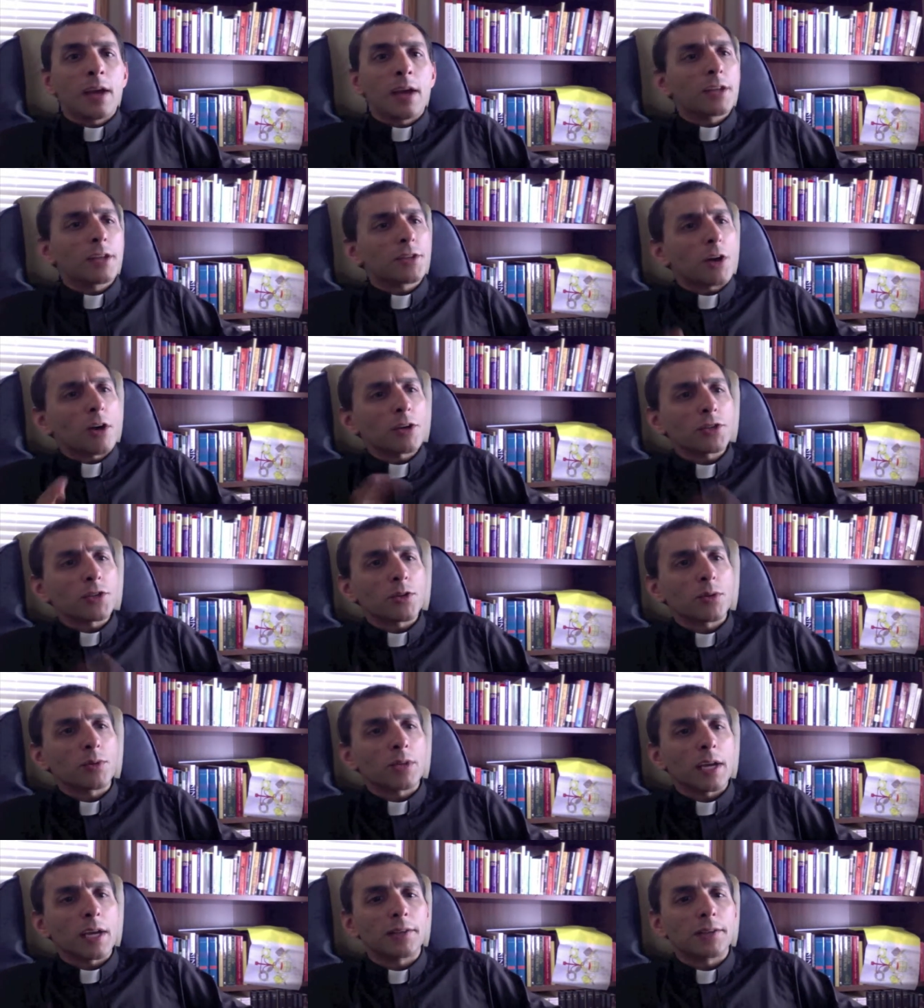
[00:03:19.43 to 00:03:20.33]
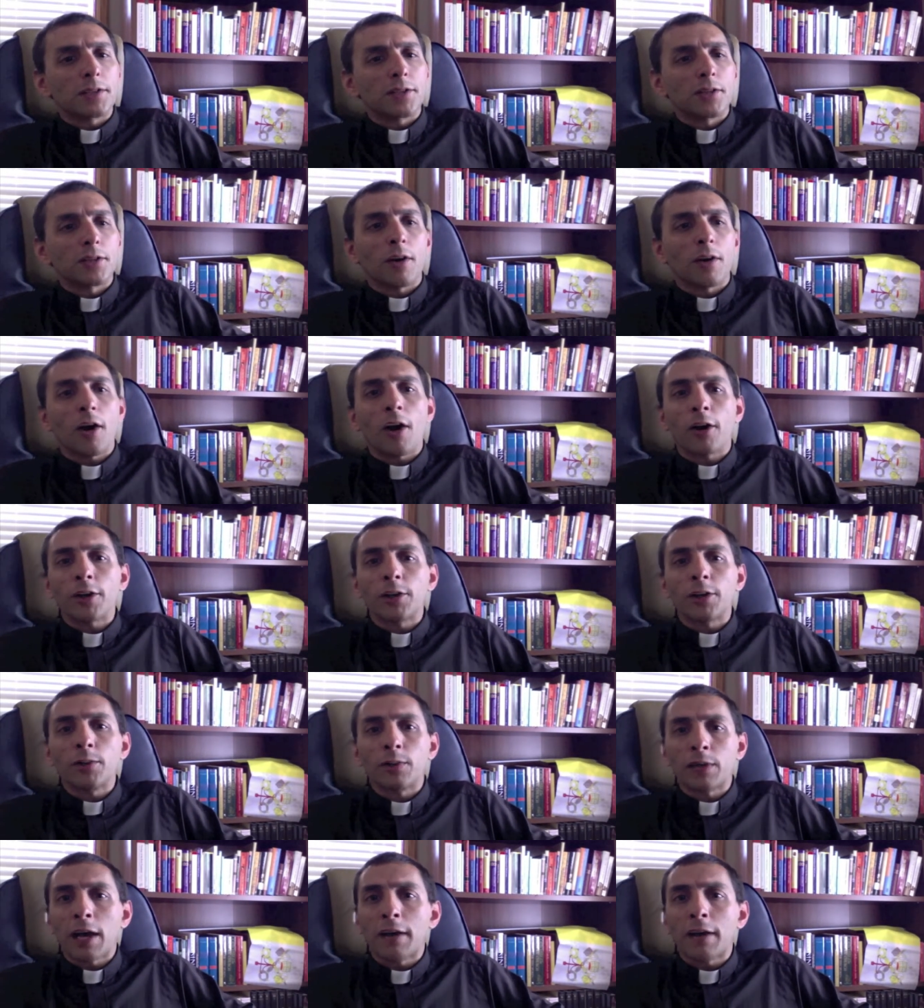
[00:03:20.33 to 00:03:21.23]
It also tends to
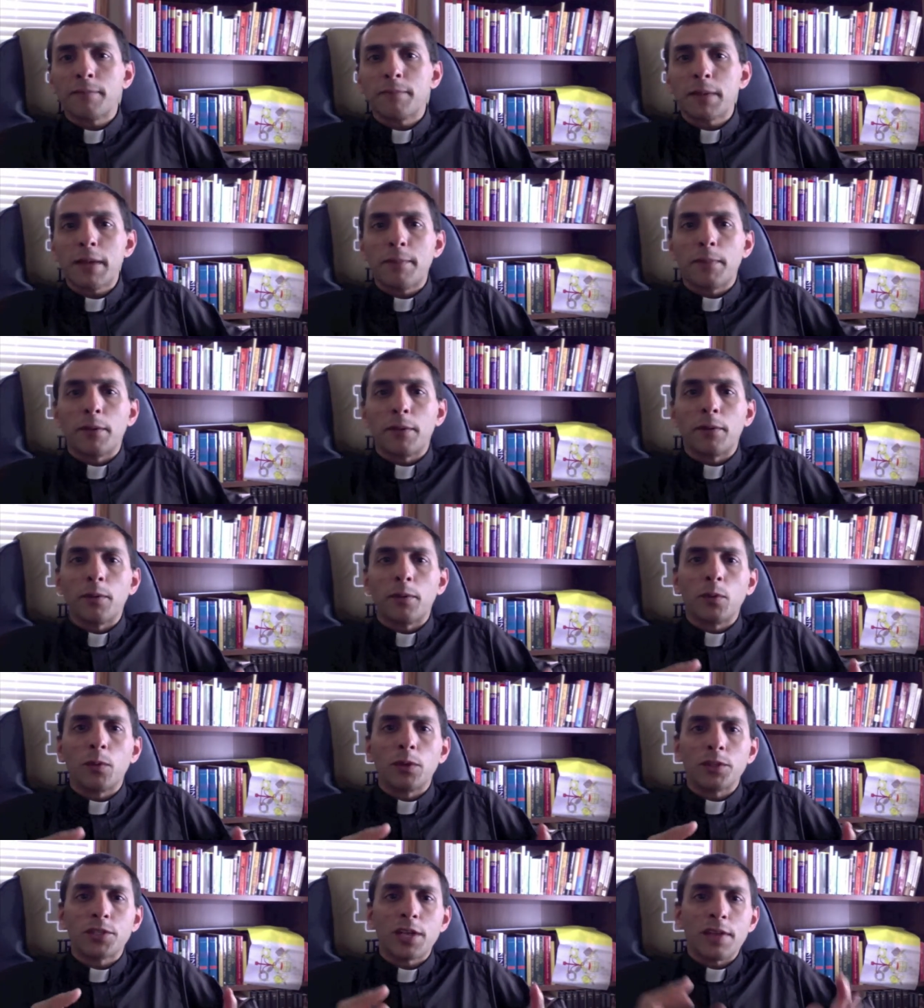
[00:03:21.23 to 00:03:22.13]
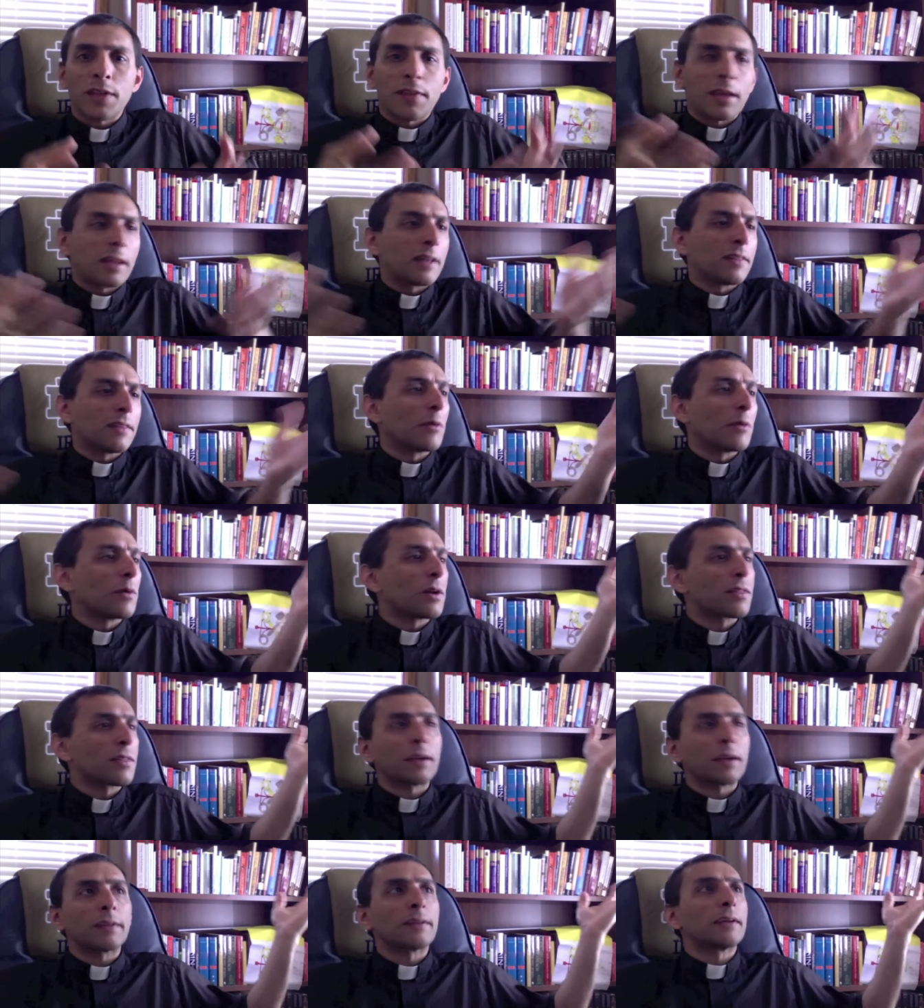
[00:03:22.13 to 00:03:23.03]
argue a lot of people will say that the only
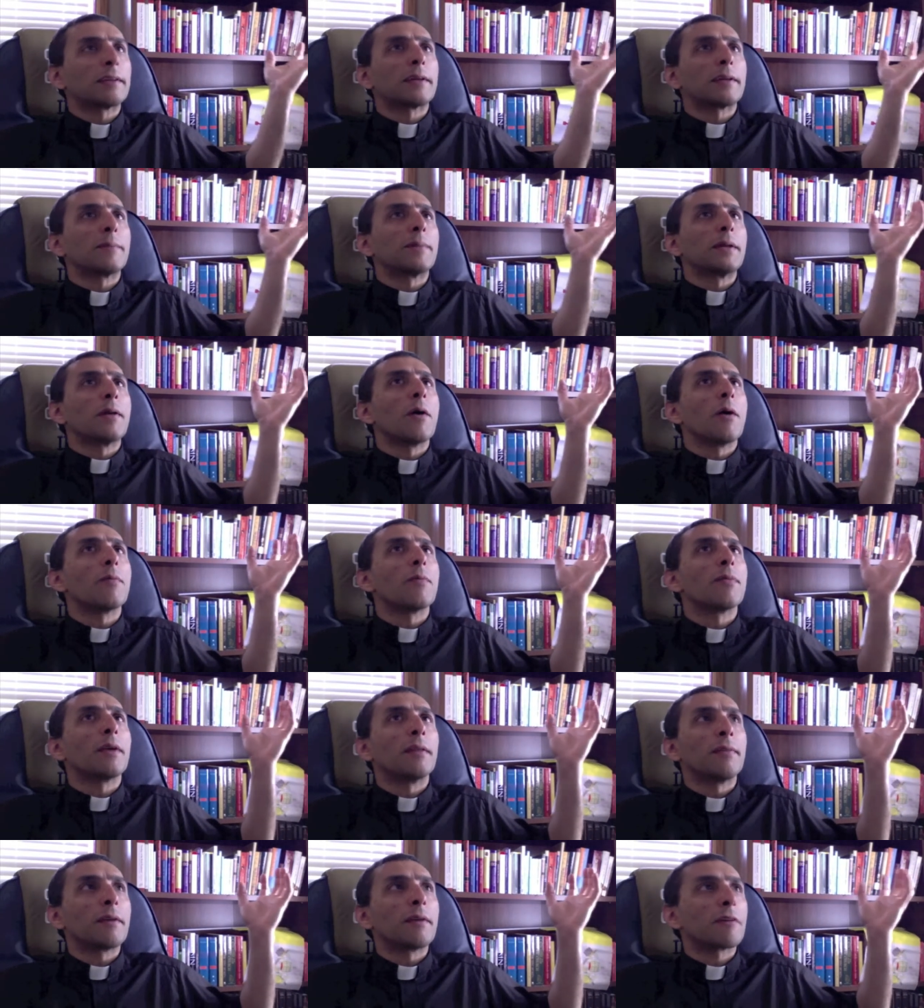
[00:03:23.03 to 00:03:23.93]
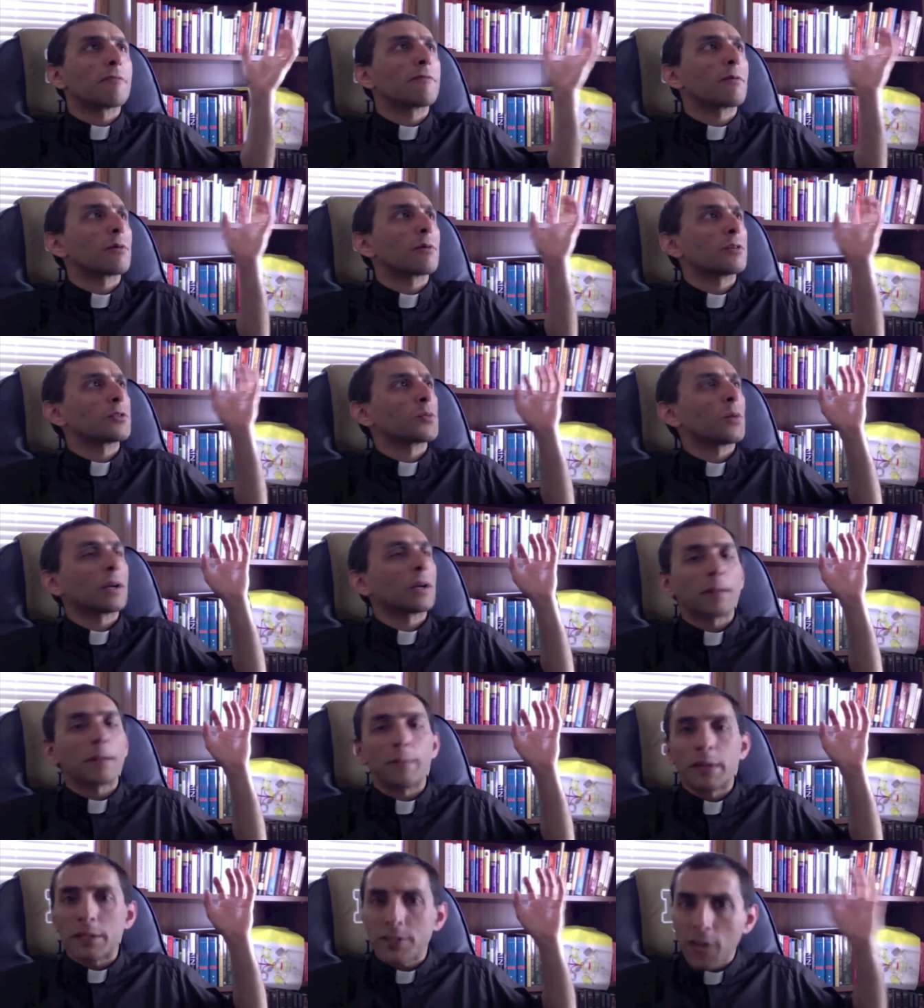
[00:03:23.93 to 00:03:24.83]
thing that can be known then, therefore, is what
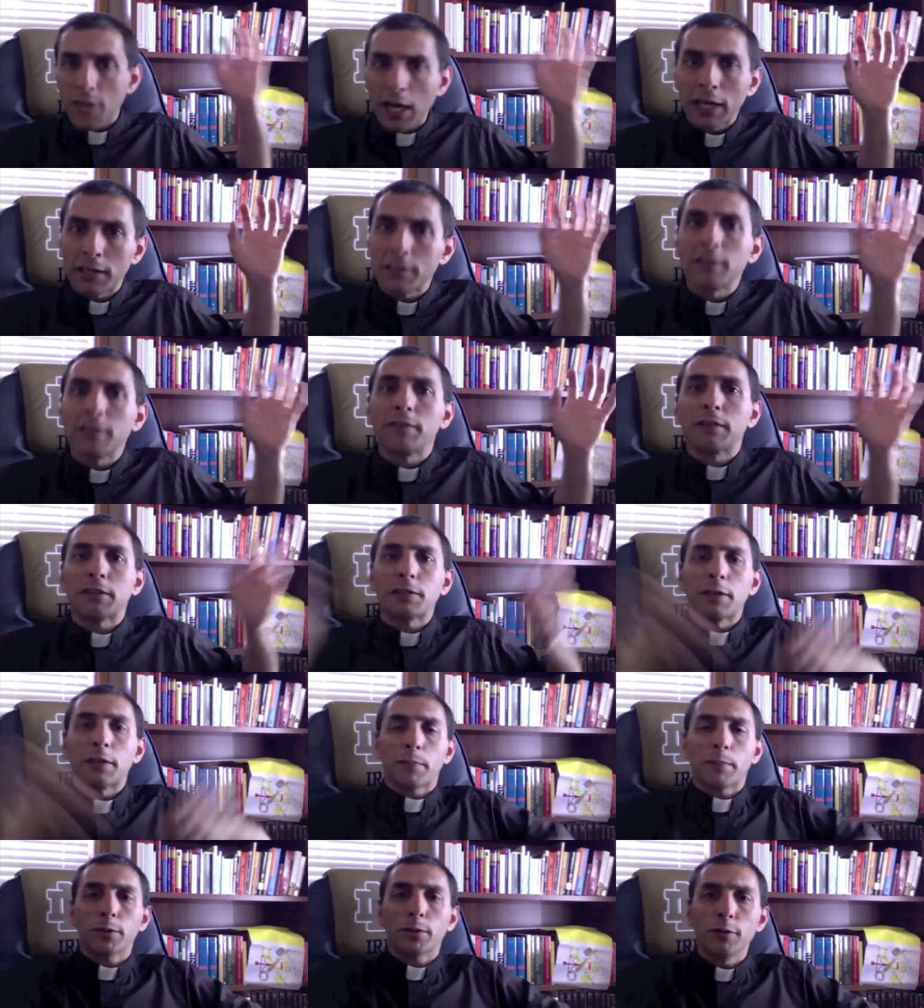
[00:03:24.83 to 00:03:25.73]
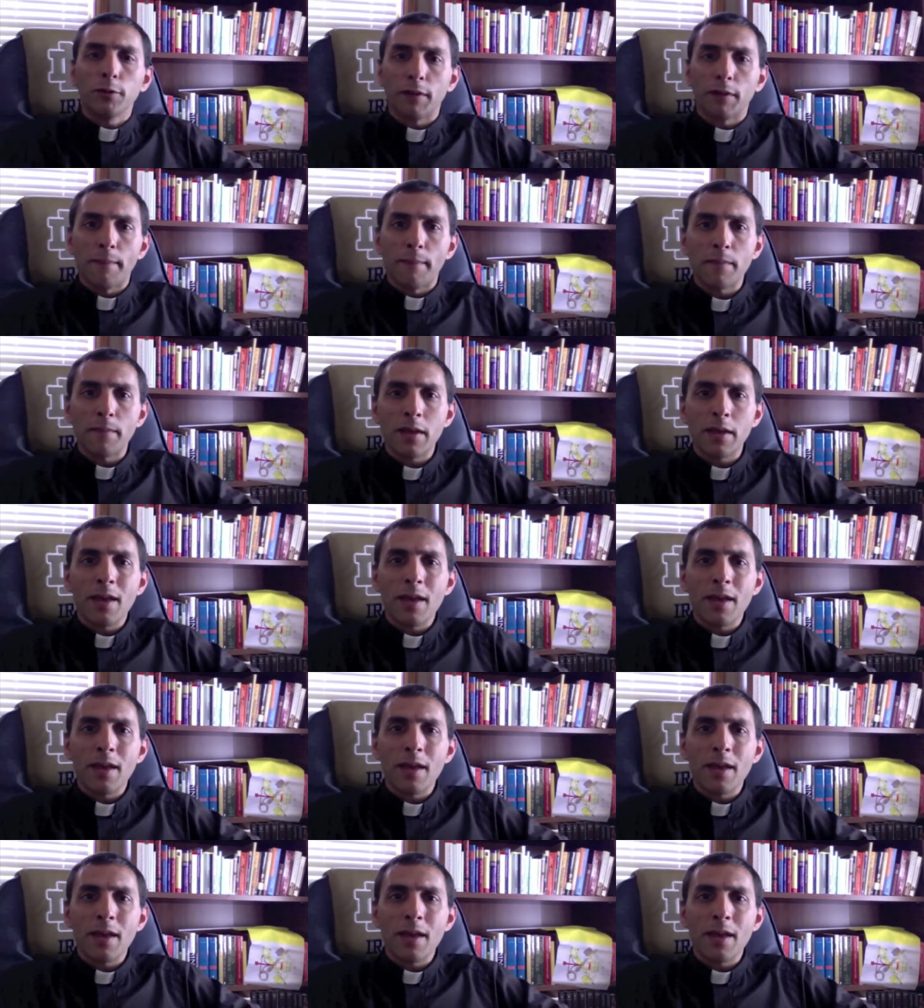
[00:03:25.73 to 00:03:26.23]
can be scientifically proven.